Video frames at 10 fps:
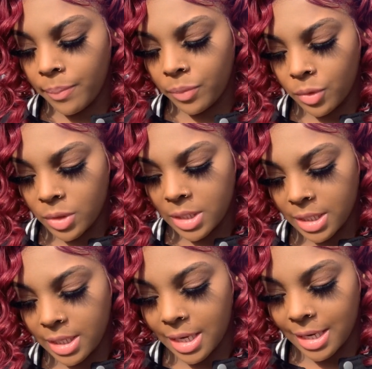Doing
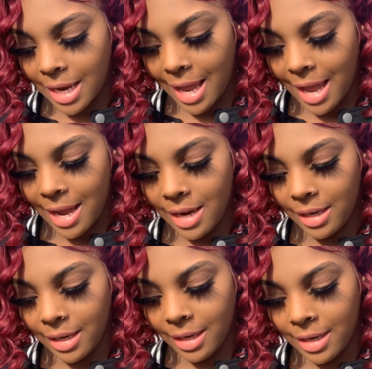60 and
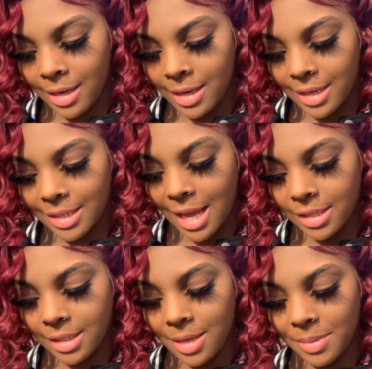80. Because I
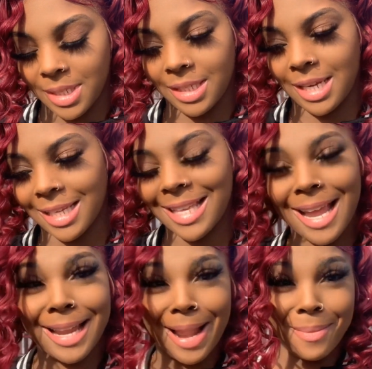ain't seen him since
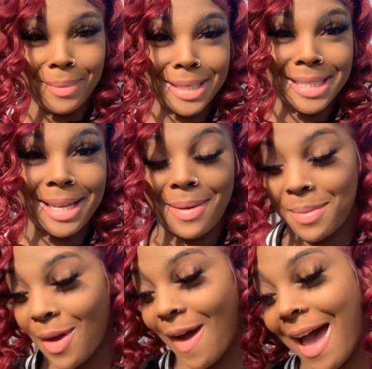yesterday. And I miss
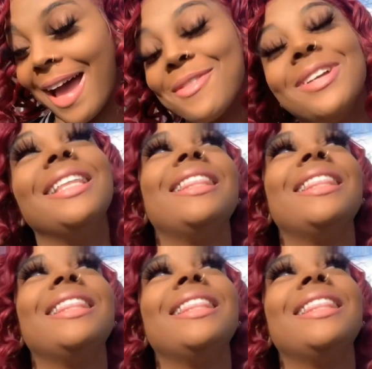him, y'all. I really